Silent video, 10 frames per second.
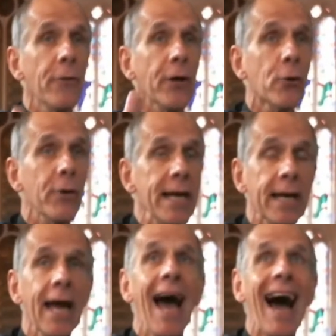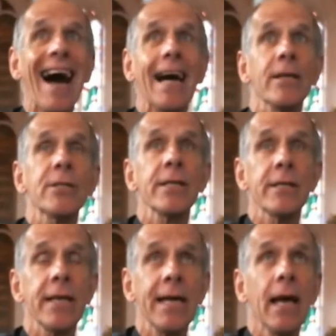The Greek and
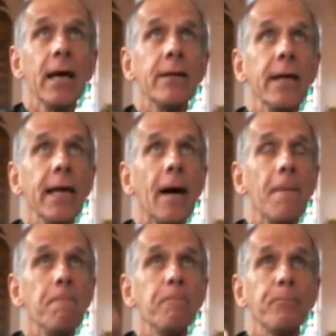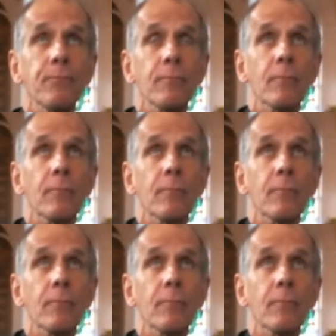the